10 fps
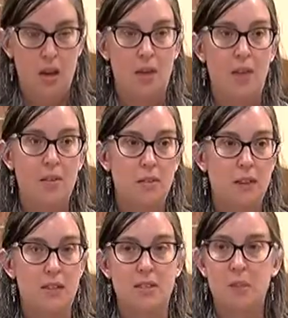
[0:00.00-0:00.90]
The other
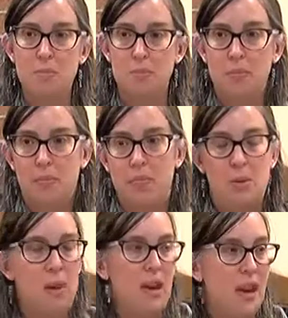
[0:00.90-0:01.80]
thing is you
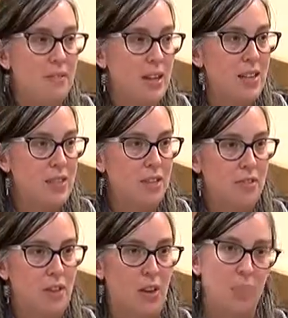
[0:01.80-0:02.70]
may have an idea
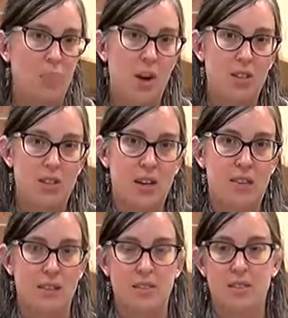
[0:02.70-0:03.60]
for a project
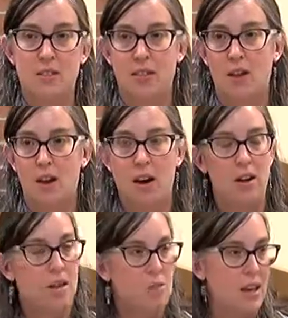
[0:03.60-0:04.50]
that's
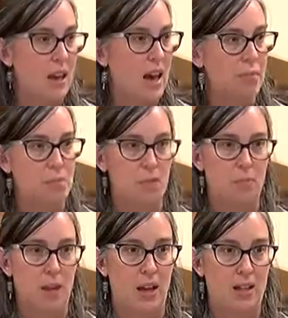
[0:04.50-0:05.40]
already being captured
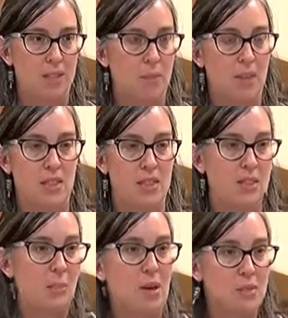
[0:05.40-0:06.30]
by something that's
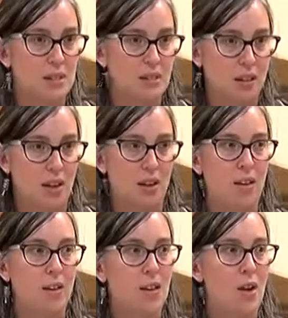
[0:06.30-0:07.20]
about to
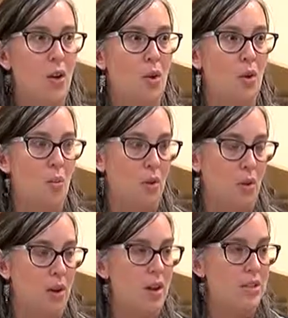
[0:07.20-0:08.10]
start
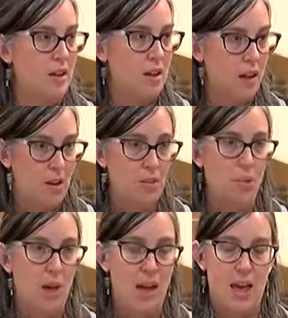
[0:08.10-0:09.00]
or is
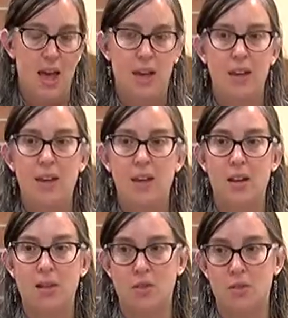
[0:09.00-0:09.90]
underway.
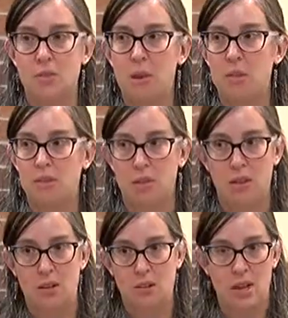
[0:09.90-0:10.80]
So to make sure that
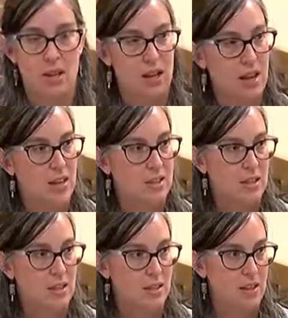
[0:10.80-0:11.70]
you get connected
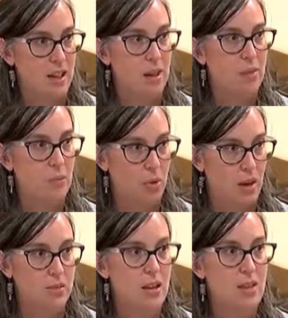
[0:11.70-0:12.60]
into that
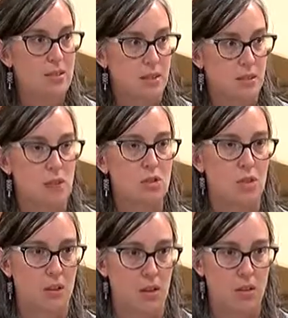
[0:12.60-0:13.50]
process and make sure
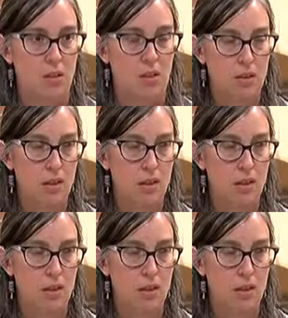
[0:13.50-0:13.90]
that you're